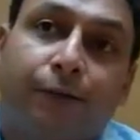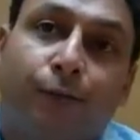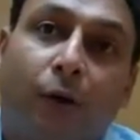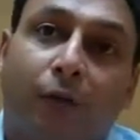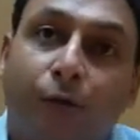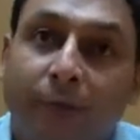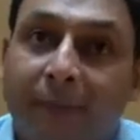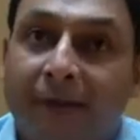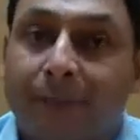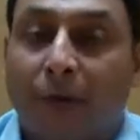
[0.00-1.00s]
what would
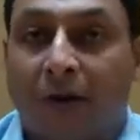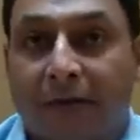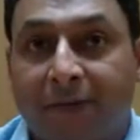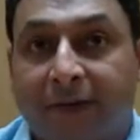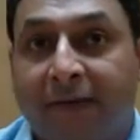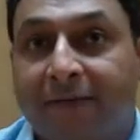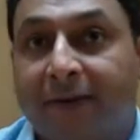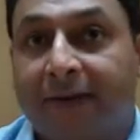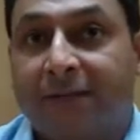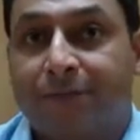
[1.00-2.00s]
be the productivity that we
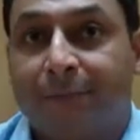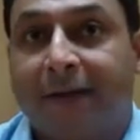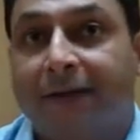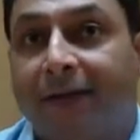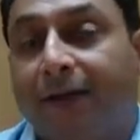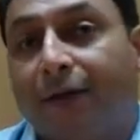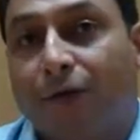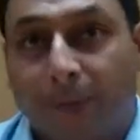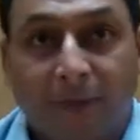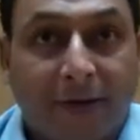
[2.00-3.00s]
can expect
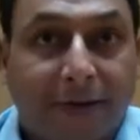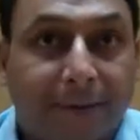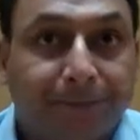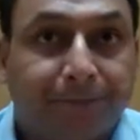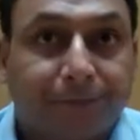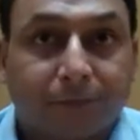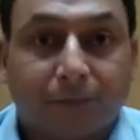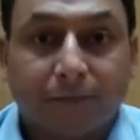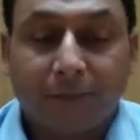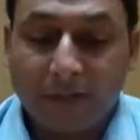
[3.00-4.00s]
from a vendor.
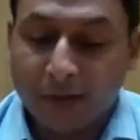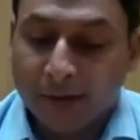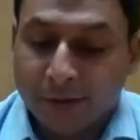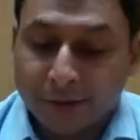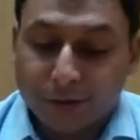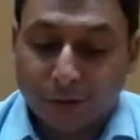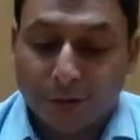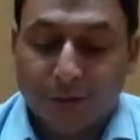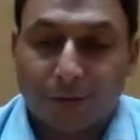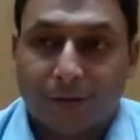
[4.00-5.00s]

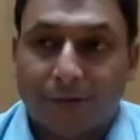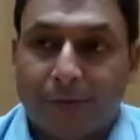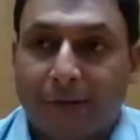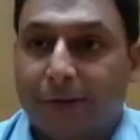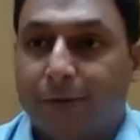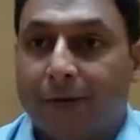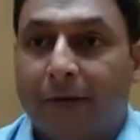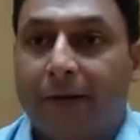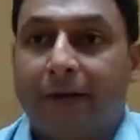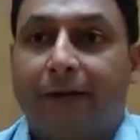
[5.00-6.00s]
So,
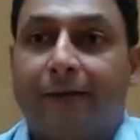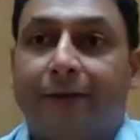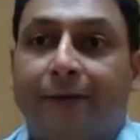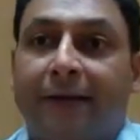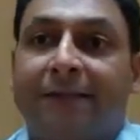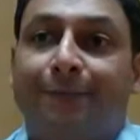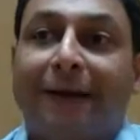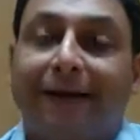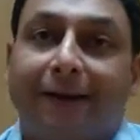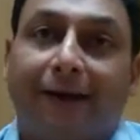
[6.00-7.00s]

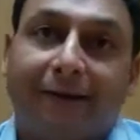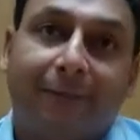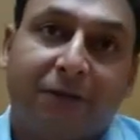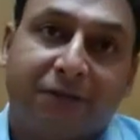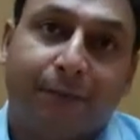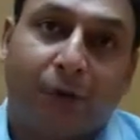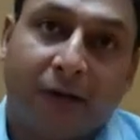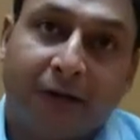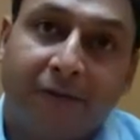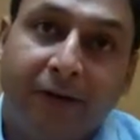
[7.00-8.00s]
expecting 100%
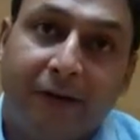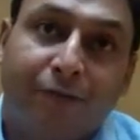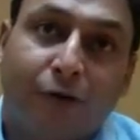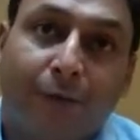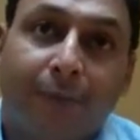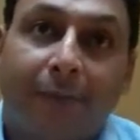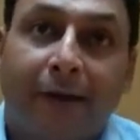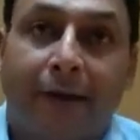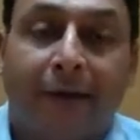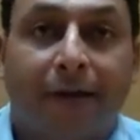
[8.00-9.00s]
productivity from
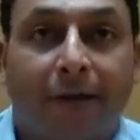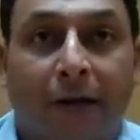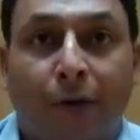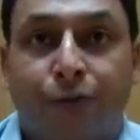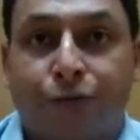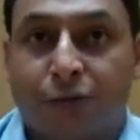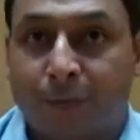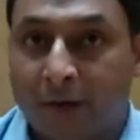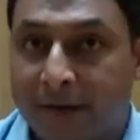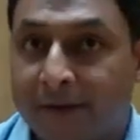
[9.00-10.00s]
an outsourced
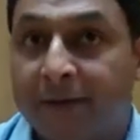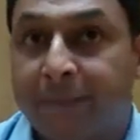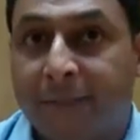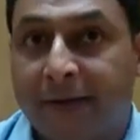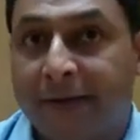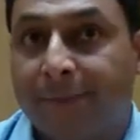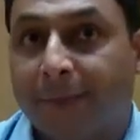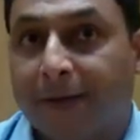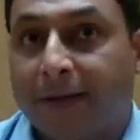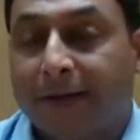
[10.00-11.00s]
product development team
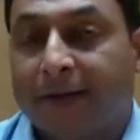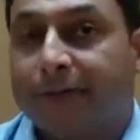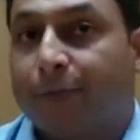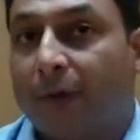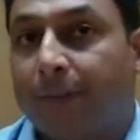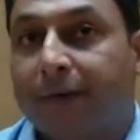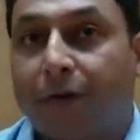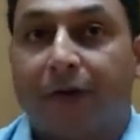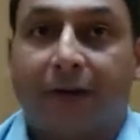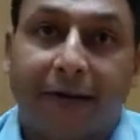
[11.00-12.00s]
is probably
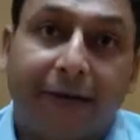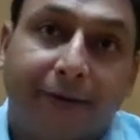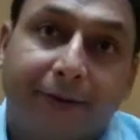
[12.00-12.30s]
not right.